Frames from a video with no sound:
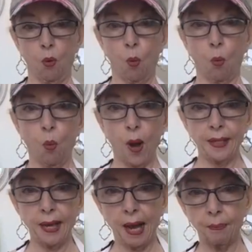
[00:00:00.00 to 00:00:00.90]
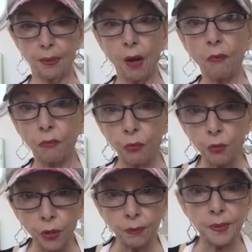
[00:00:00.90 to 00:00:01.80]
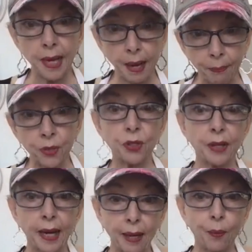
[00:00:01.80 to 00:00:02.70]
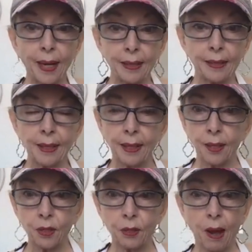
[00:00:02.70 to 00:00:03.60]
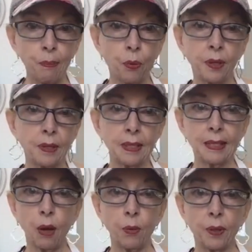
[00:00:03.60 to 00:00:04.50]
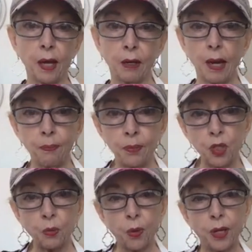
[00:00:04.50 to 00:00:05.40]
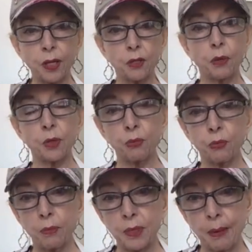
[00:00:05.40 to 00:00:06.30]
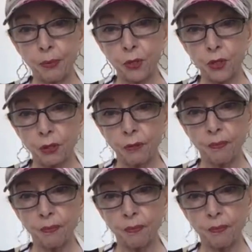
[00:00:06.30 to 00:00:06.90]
1 cup of room temperature egg whites. So I poured this out when I got up this morning, so it's room temperature.